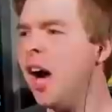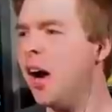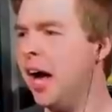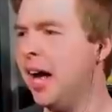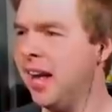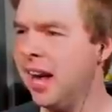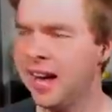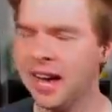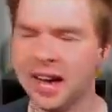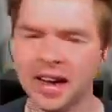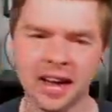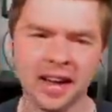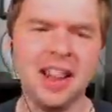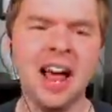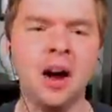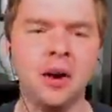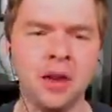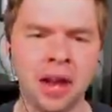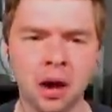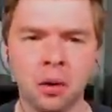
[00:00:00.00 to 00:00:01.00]
Okay, yeah, yeah, yeah.
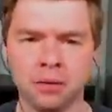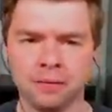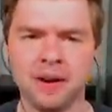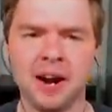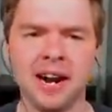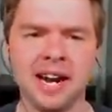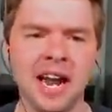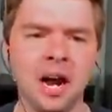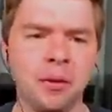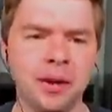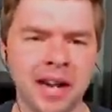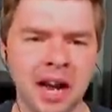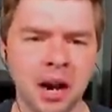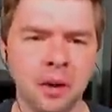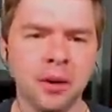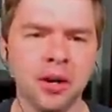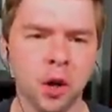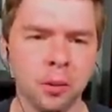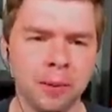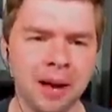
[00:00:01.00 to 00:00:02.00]
Now, now we're fine. Now, now
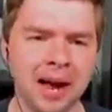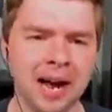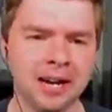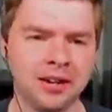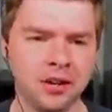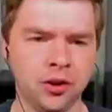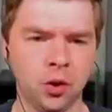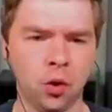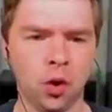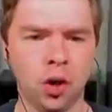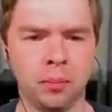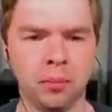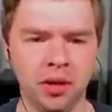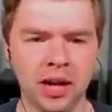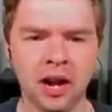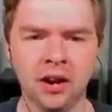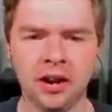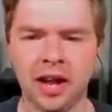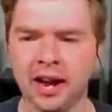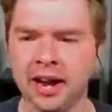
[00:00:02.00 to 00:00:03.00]
we go back to normal.
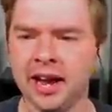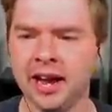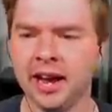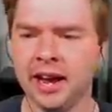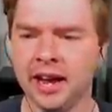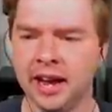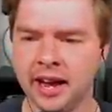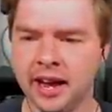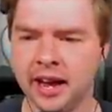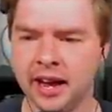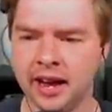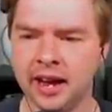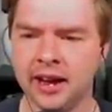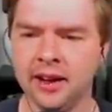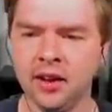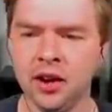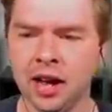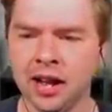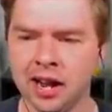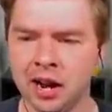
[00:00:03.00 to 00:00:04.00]
Okay, yeah, yeah,
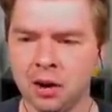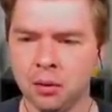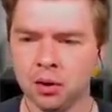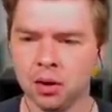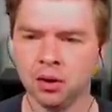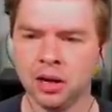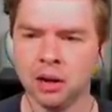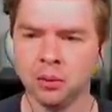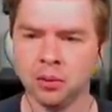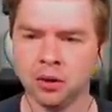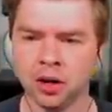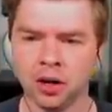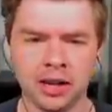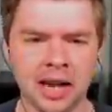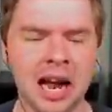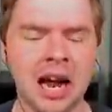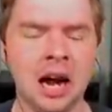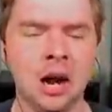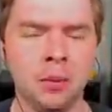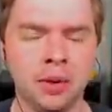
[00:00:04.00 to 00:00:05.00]
yeah. Okay, now we're now we're good.
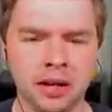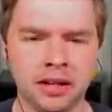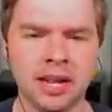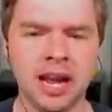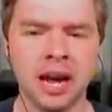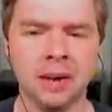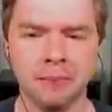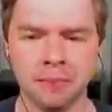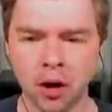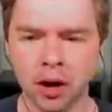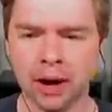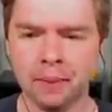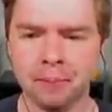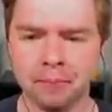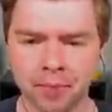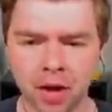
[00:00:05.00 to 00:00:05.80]
Now we, yeah. Okay,